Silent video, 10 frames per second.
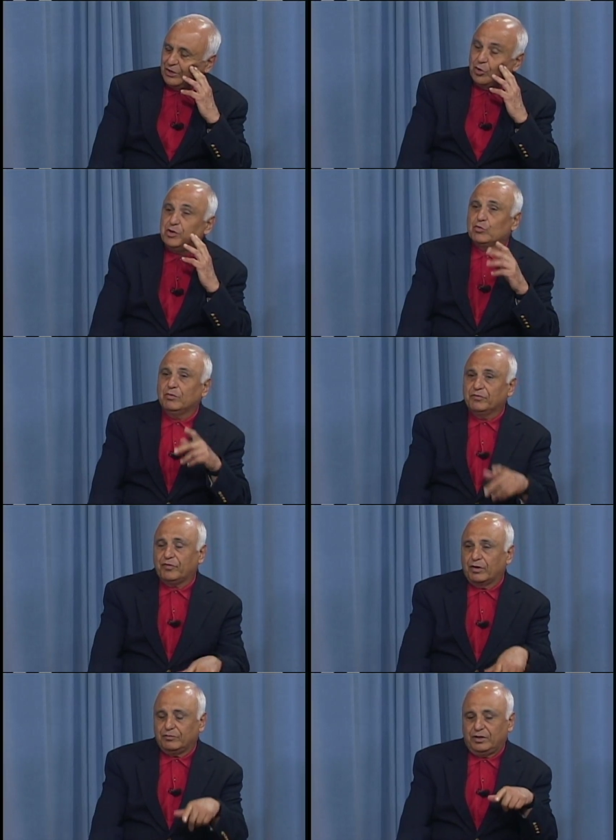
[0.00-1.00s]
I know you were in
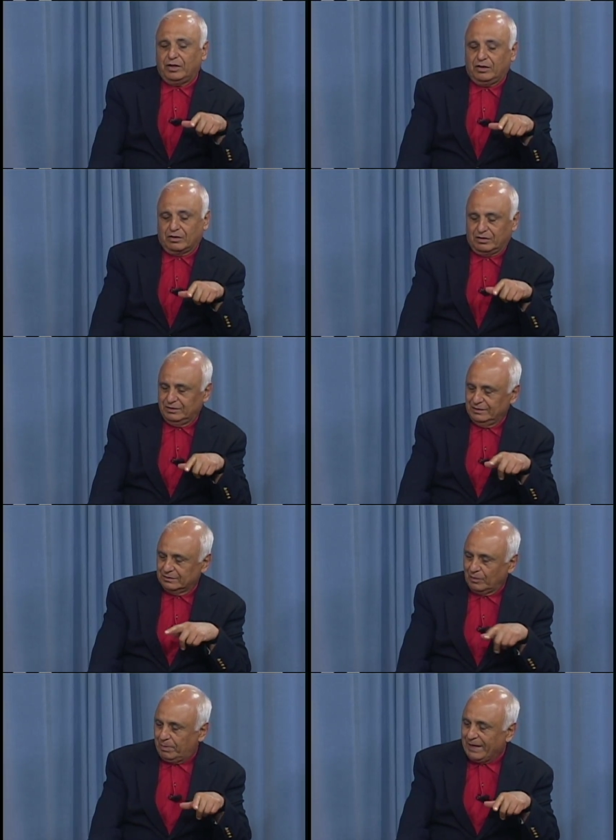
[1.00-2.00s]
front of the
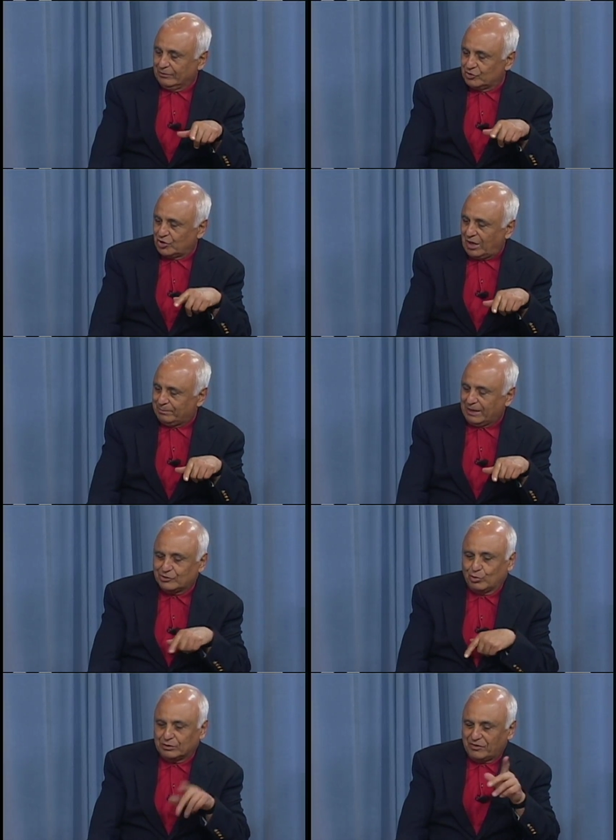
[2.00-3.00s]
bagel shop, and I
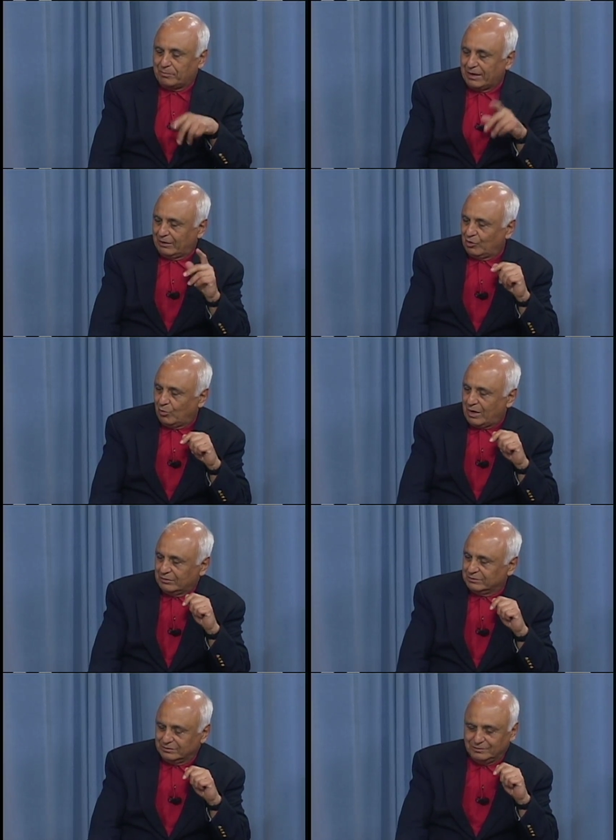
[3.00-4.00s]
told everybody to go
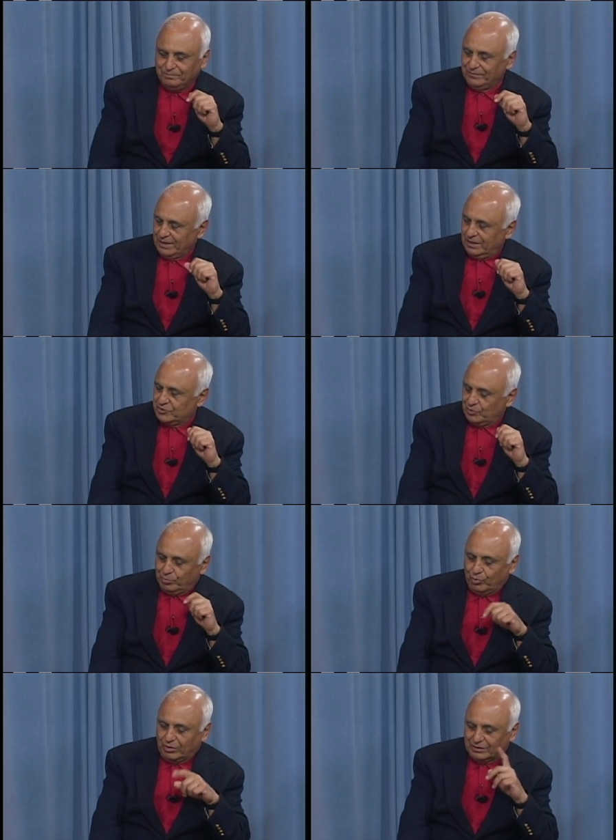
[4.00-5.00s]
out and
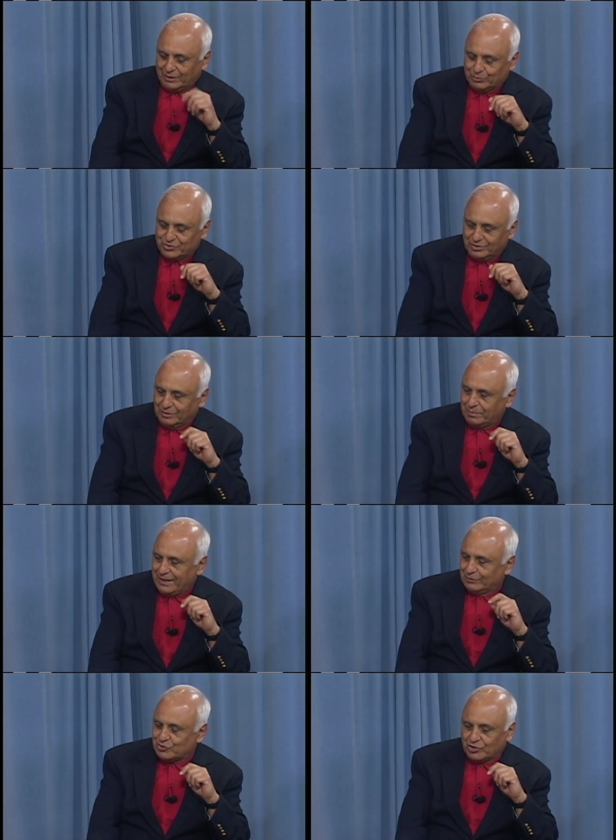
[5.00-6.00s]
support it that was in the
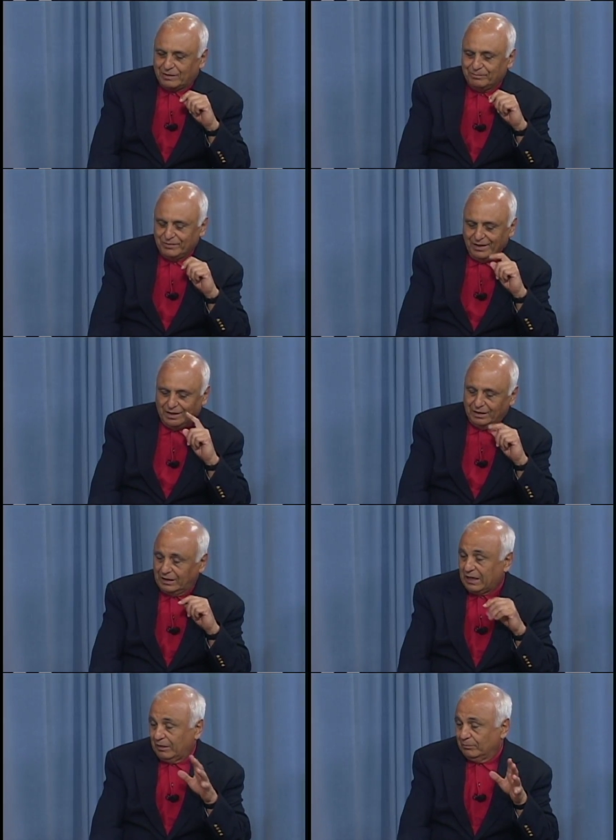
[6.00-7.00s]
bagel shop. And a
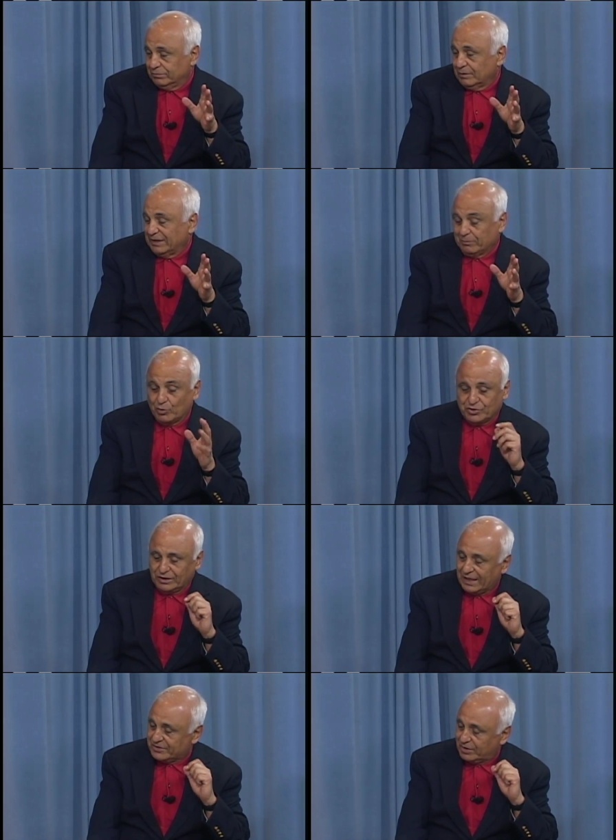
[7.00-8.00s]
lot of them, I think most of
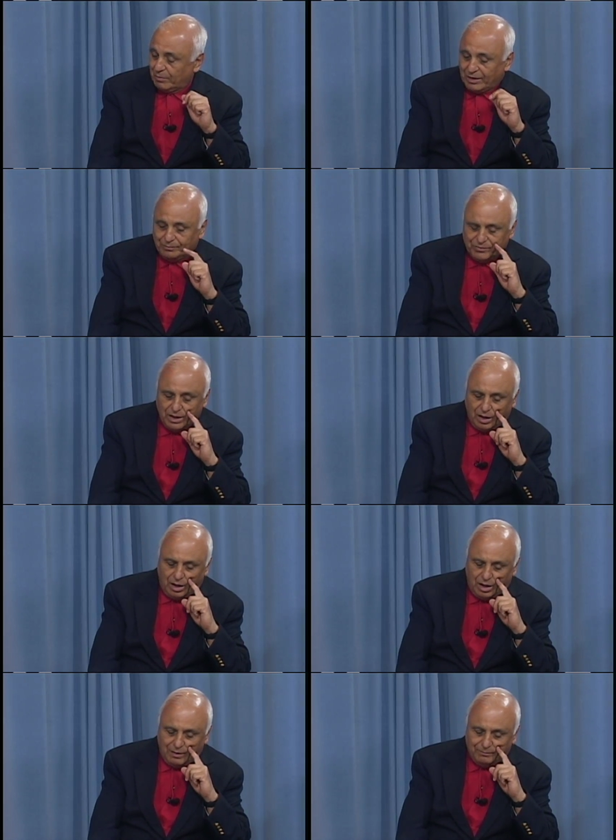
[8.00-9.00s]
the guys come out.
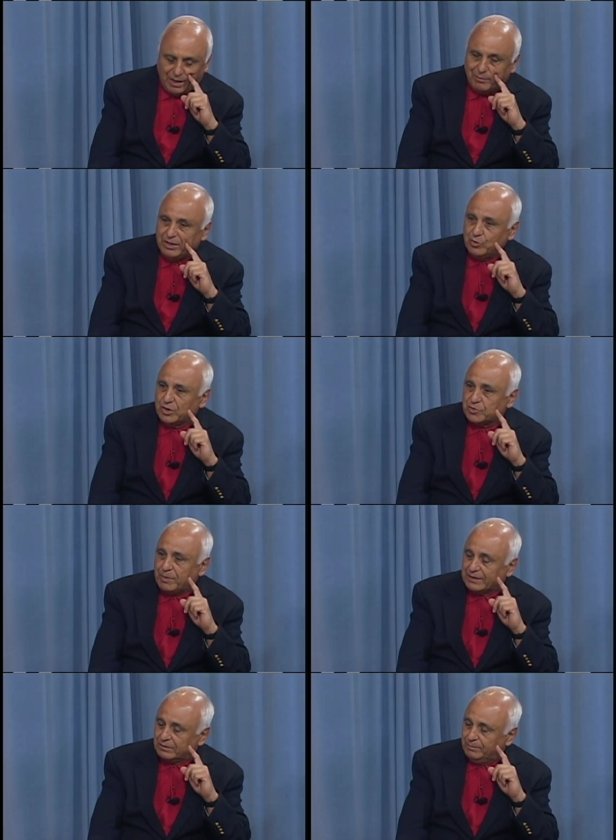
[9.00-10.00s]
How many do you
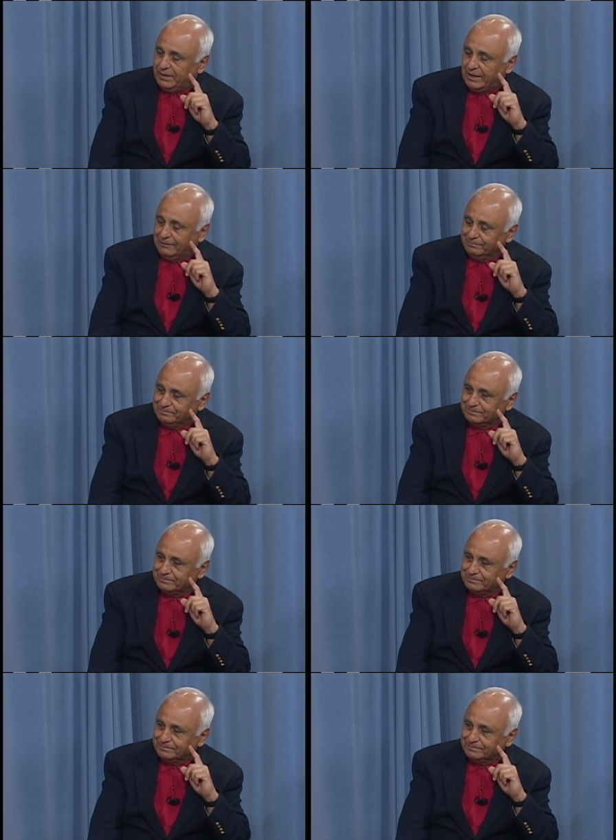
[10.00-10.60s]
expect to be there?